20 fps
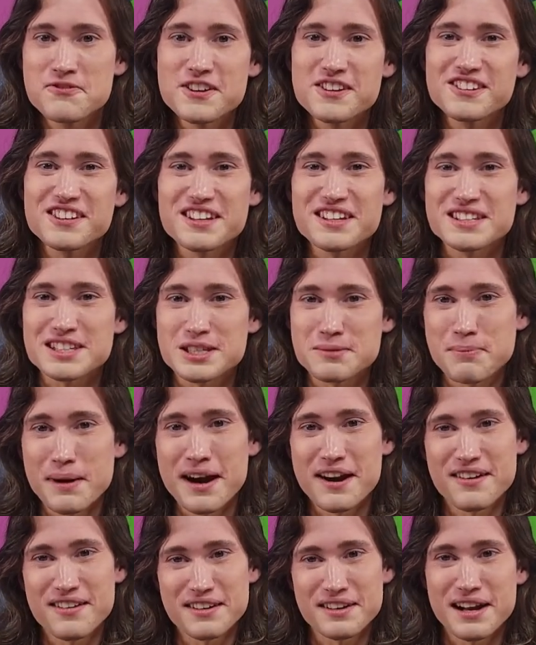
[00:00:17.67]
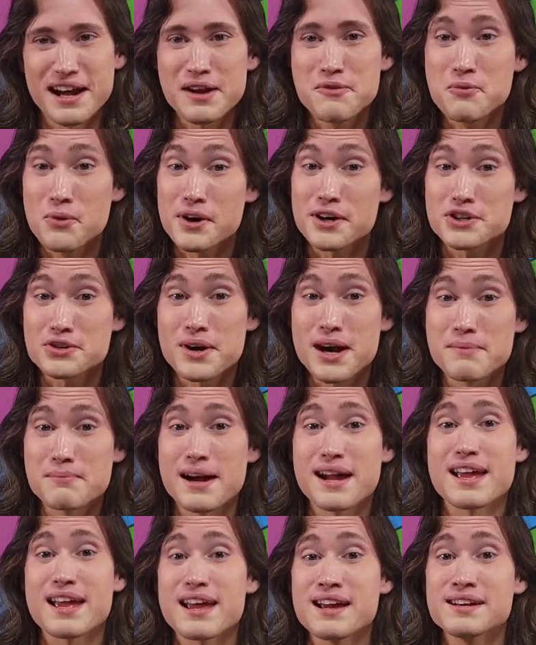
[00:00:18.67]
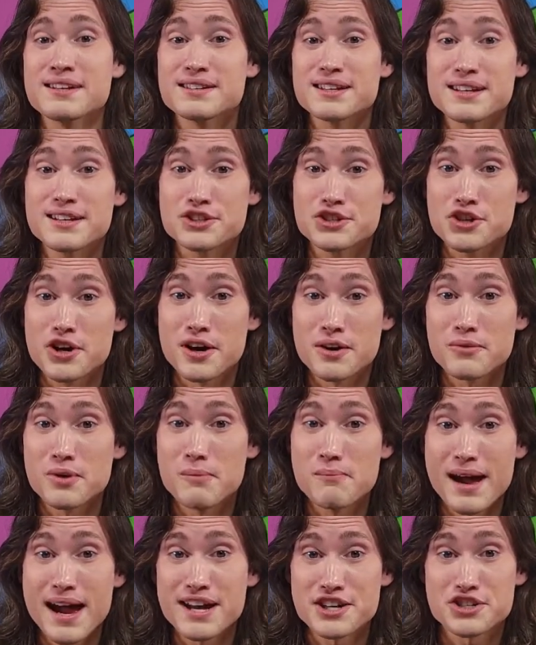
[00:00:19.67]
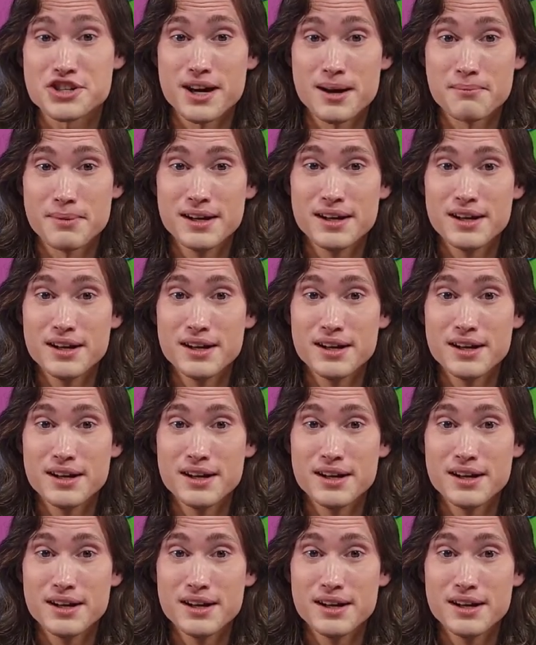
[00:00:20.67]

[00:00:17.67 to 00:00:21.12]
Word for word: feeling inspired and I want to try my hand at a genre mashup.